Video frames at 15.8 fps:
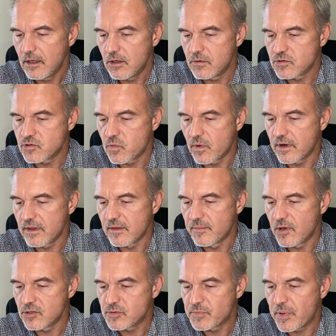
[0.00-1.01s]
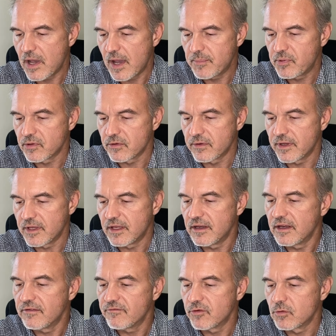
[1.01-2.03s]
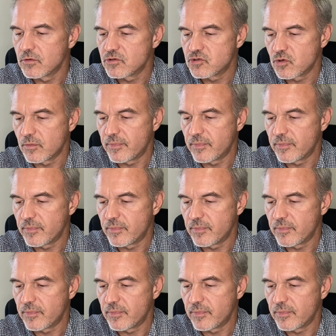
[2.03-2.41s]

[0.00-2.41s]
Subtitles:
who is one of the most popular and influential